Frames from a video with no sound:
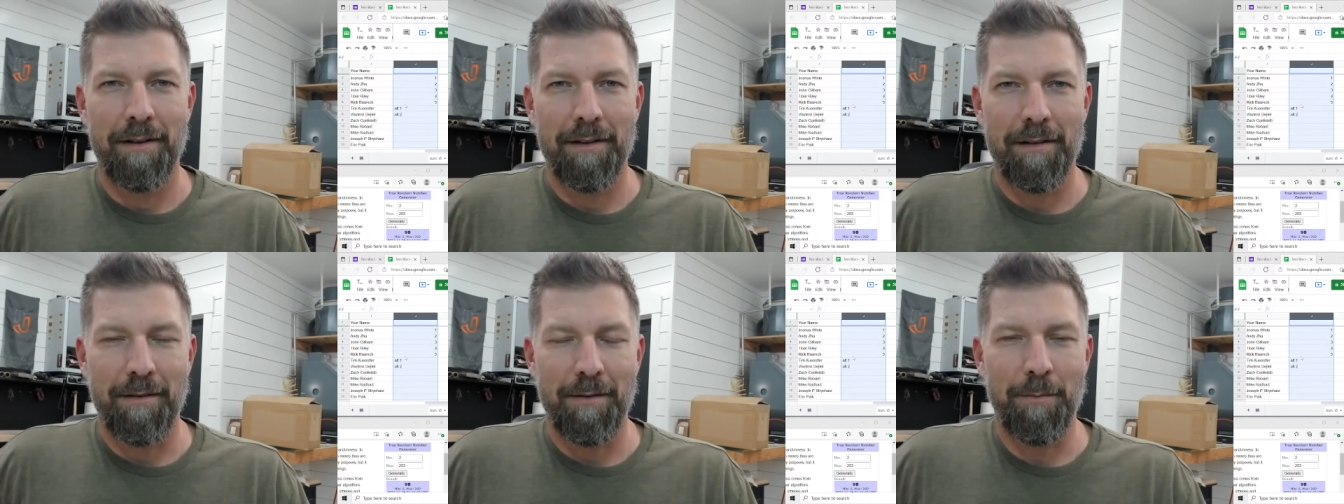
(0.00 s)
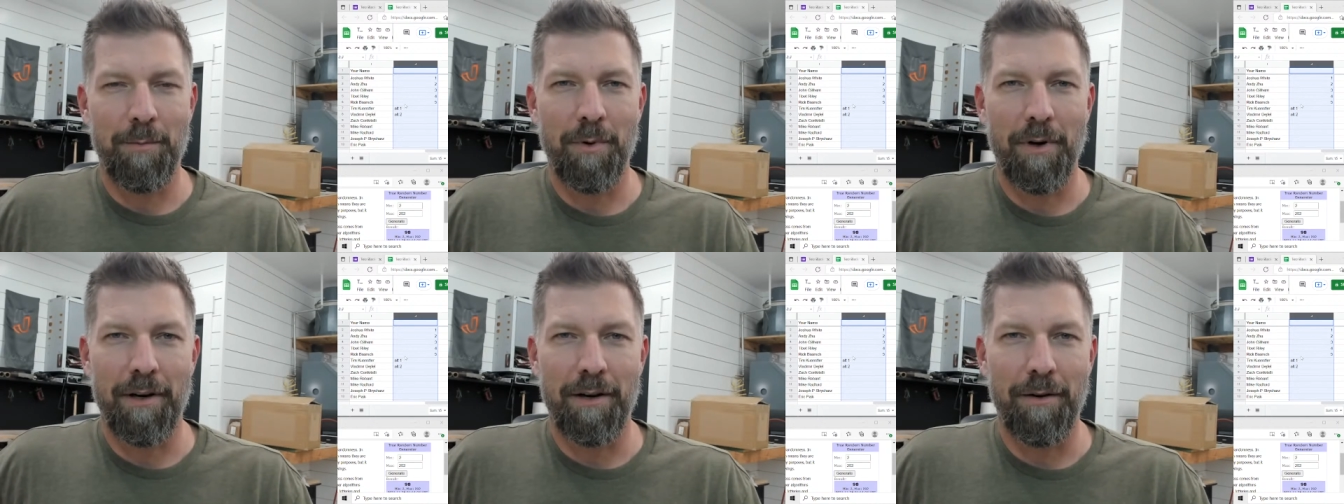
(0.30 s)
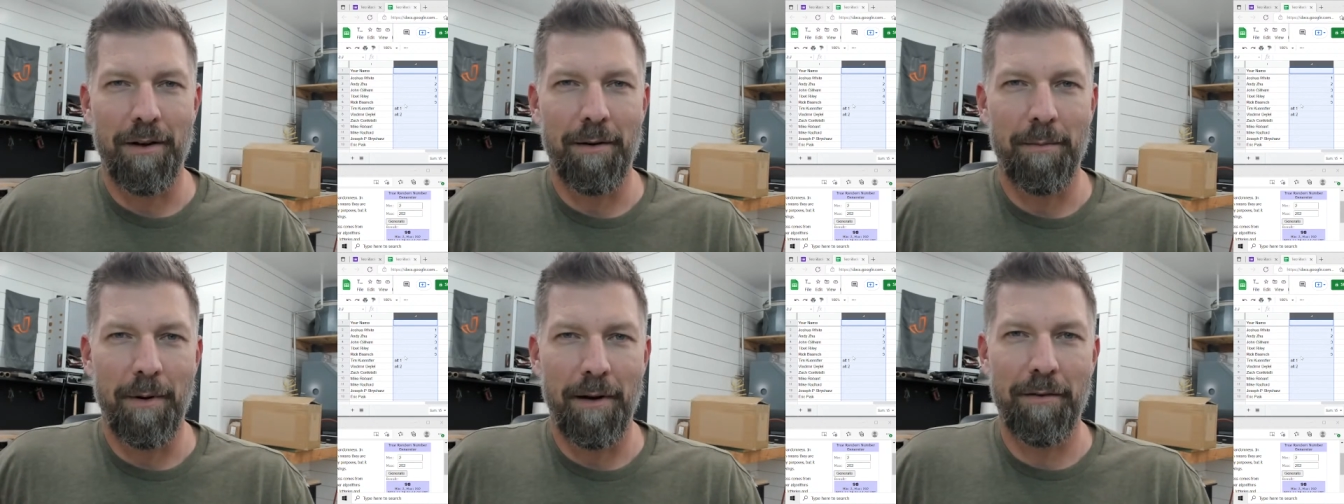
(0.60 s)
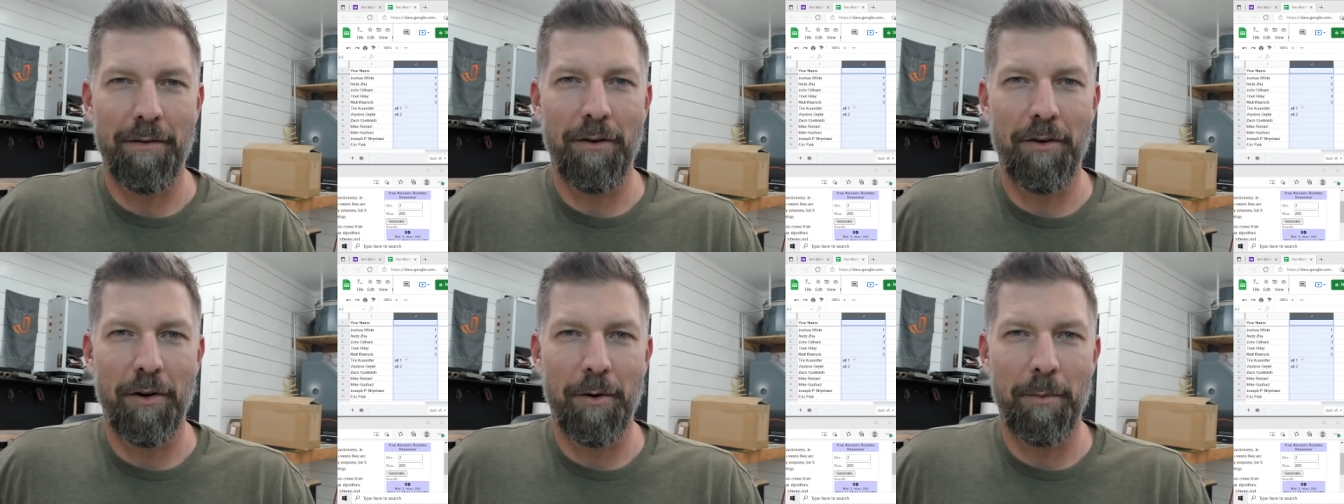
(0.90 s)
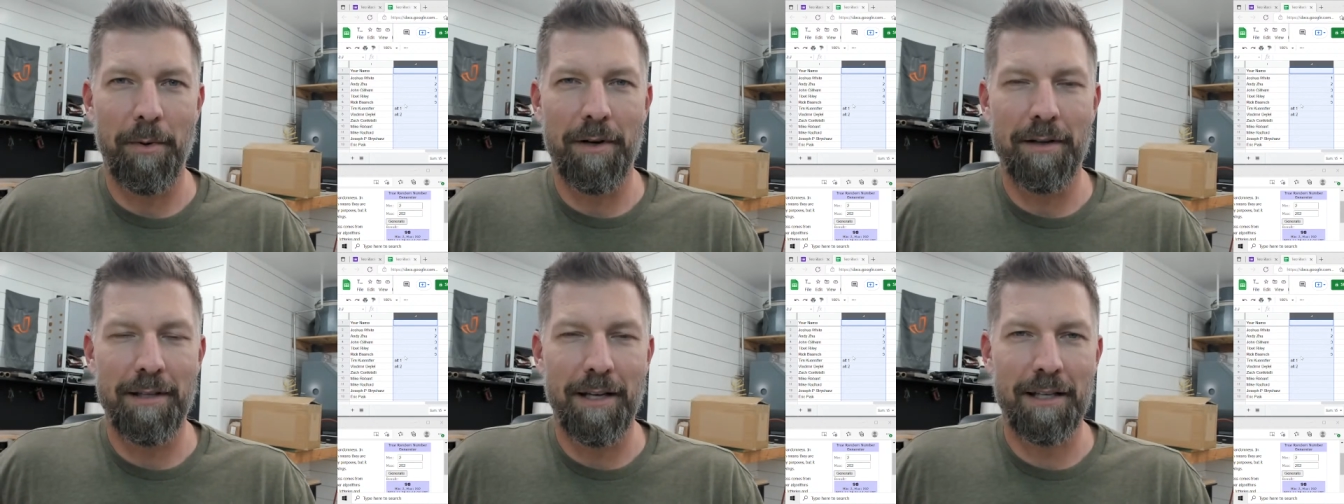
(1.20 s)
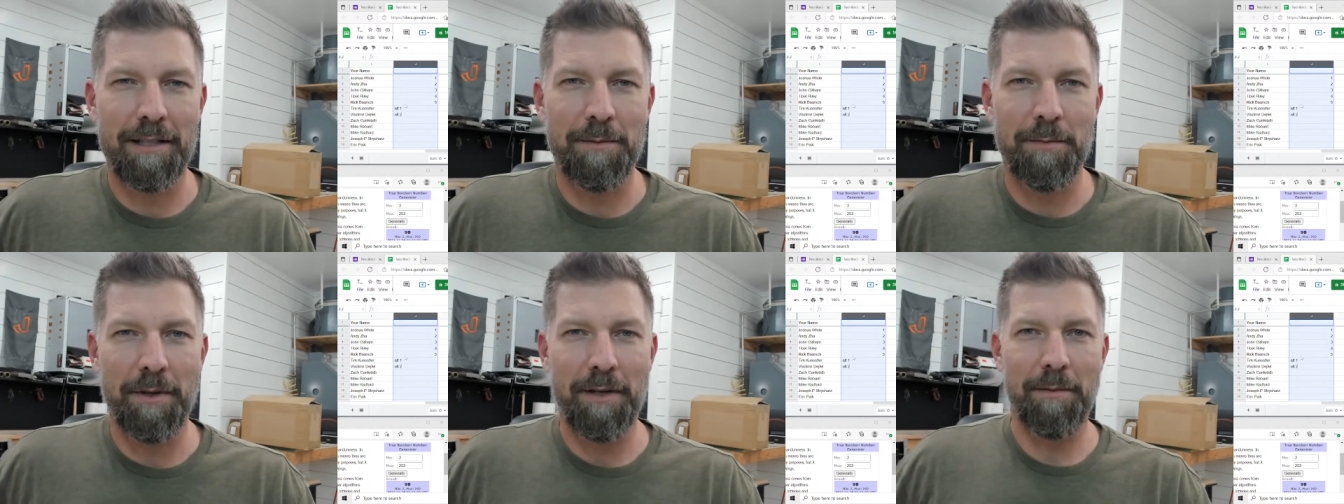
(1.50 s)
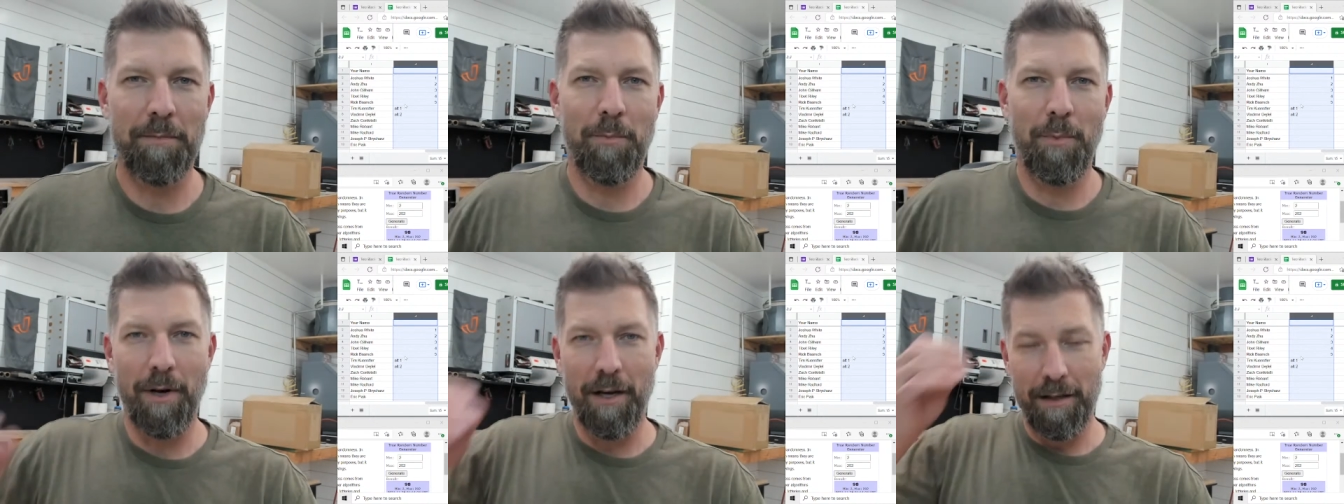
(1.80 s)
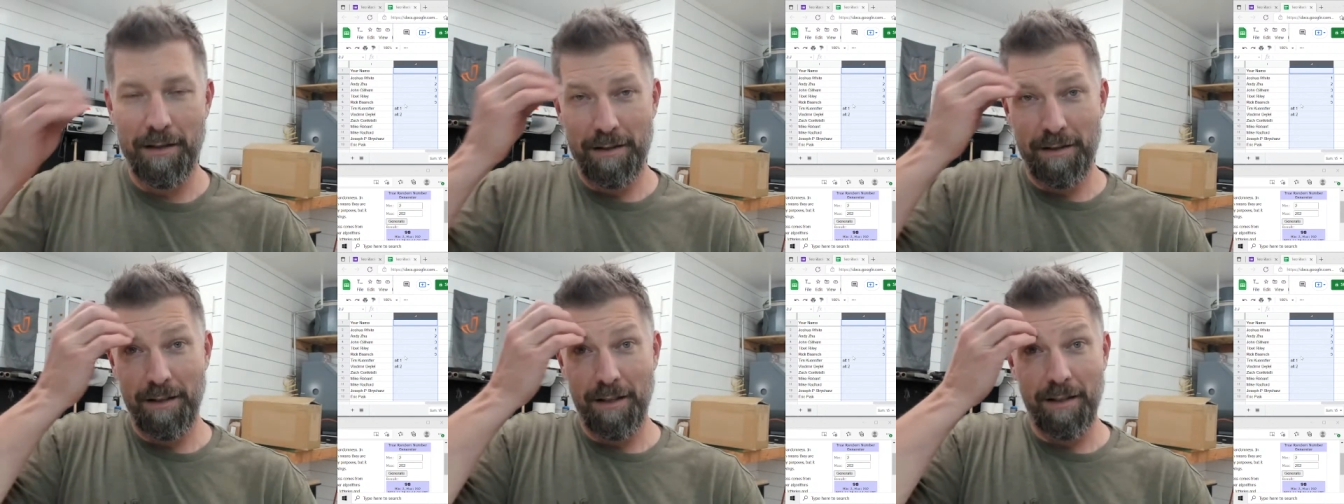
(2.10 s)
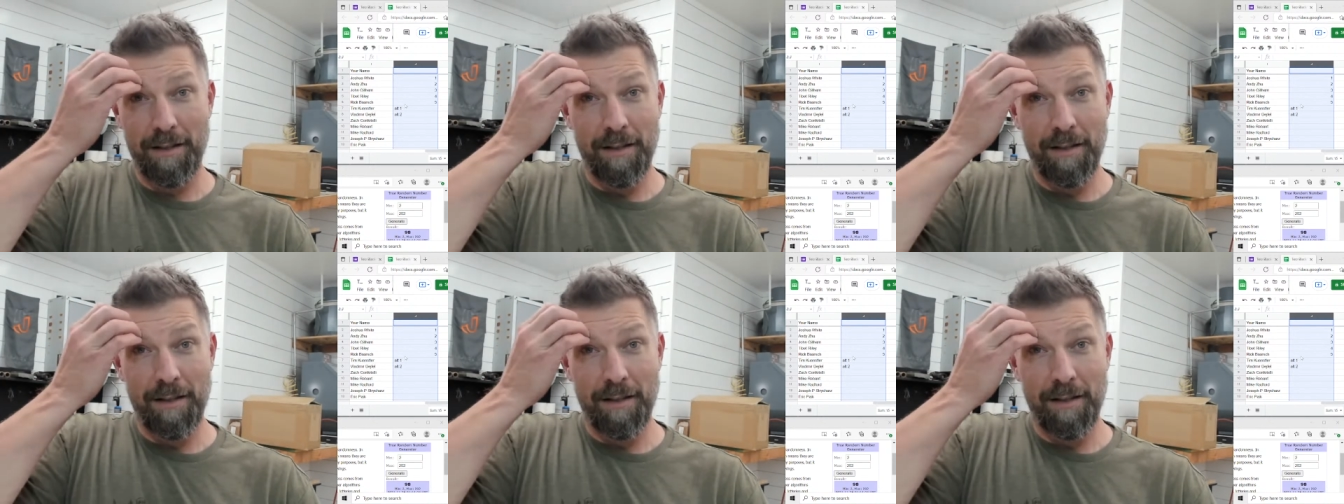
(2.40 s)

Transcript: you probably don't have my phone number to text me, but